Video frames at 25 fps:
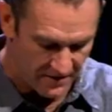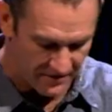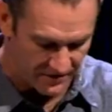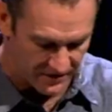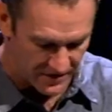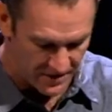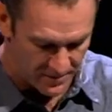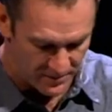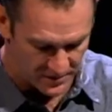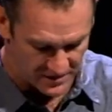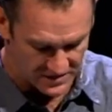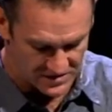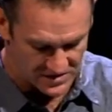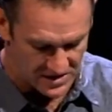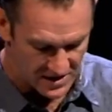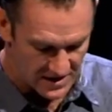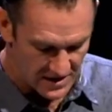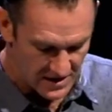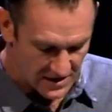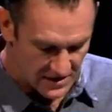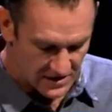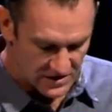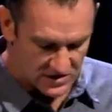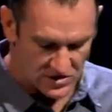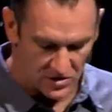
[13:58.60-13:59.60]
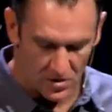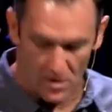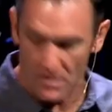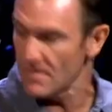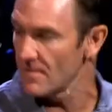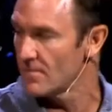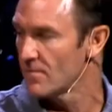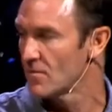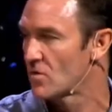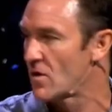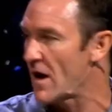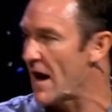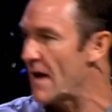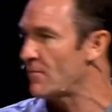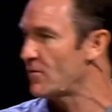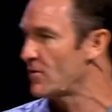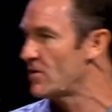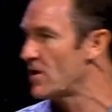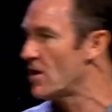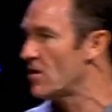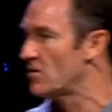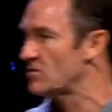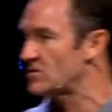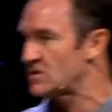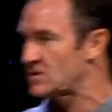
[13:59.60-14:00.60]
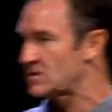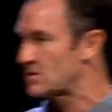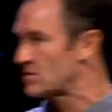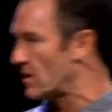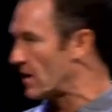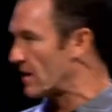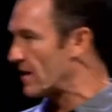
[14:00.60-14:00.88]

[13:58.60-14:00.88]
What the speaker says: Philippians. So grab your notes. I'm